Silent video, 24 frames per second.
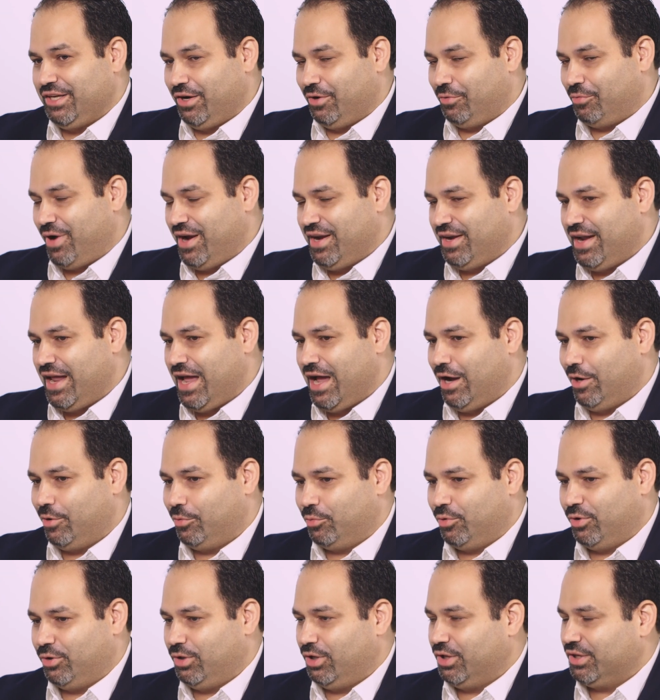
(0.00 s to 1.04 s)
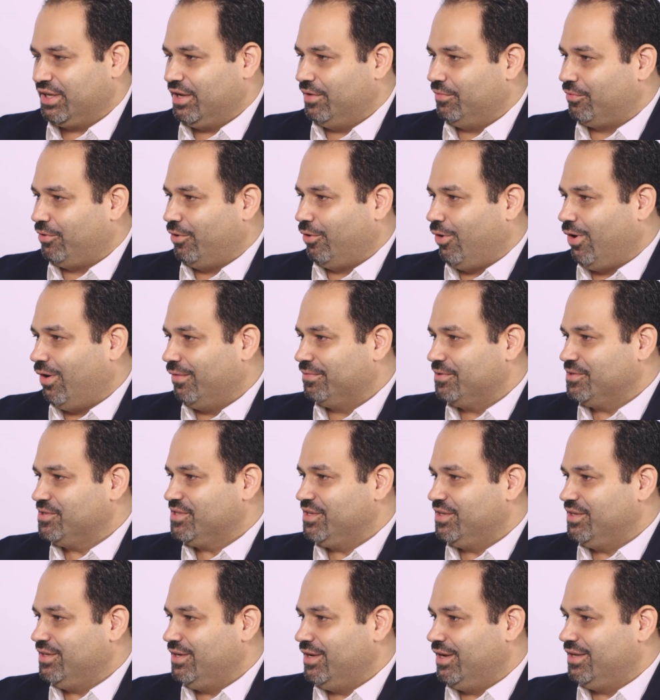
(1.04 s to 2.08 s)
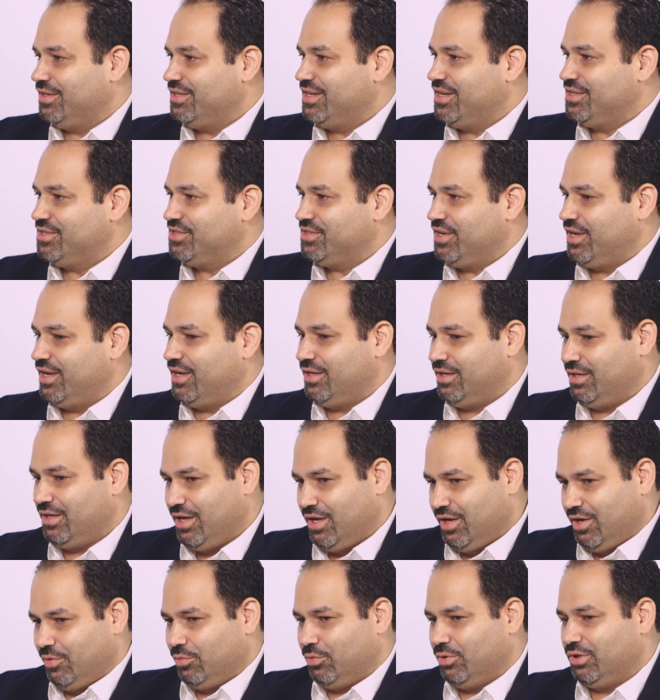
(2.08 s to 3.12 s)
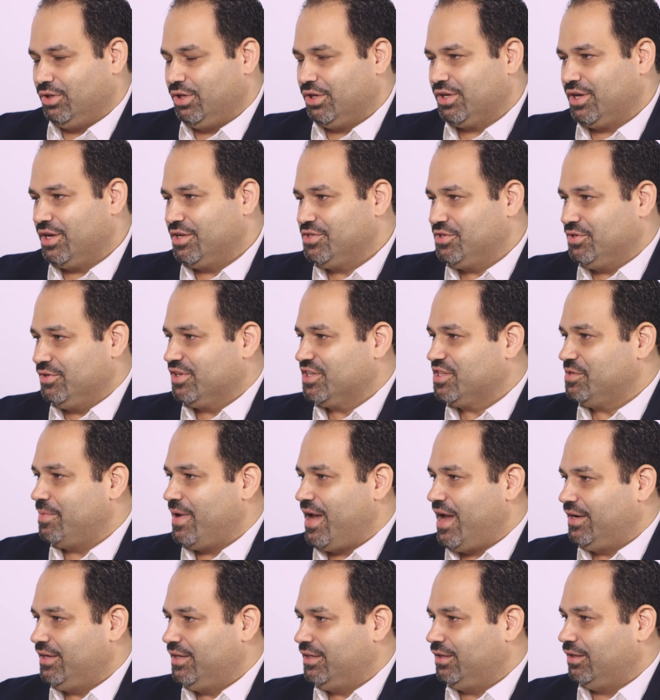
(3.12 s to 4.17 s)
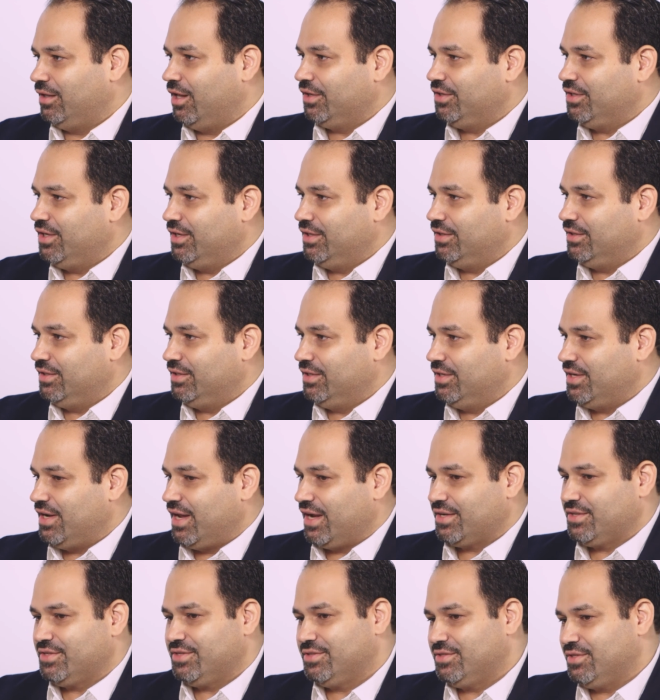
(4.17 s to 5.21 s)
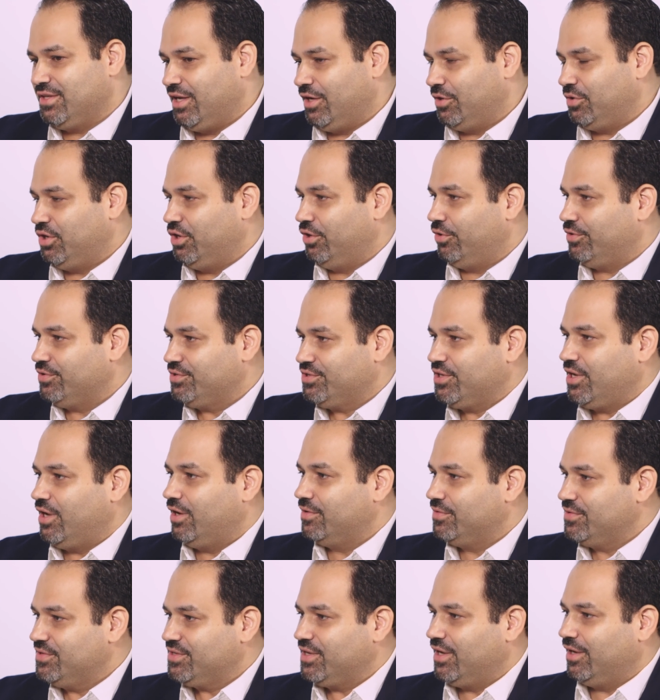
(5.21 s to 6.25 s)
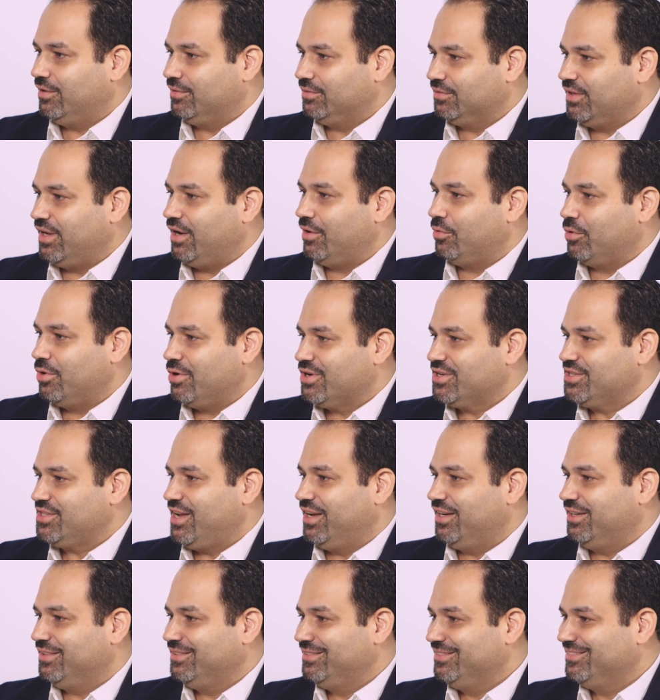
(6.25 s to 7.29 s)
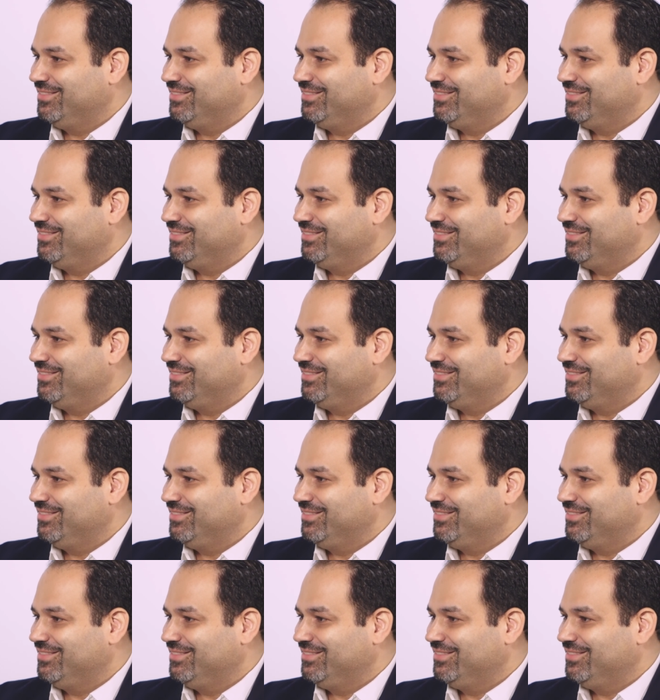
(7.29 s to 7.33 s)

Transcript: Right now we're looking for an office in DC. We're looking to expand in London in the next year or so. So mm-hmm. Yeah, we're excited.